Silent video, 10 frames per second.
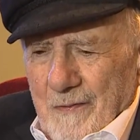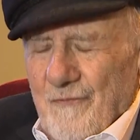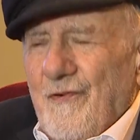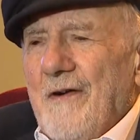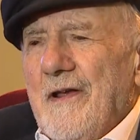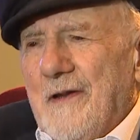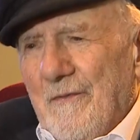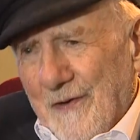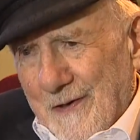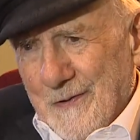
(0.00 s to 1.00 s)
very
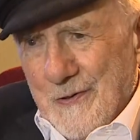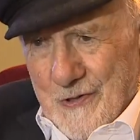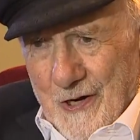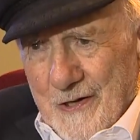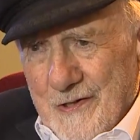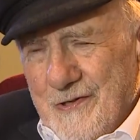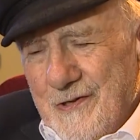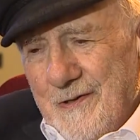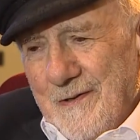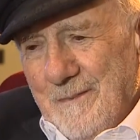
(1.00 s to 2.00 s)
difficult to
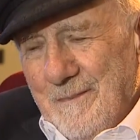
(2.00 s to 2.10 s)
change.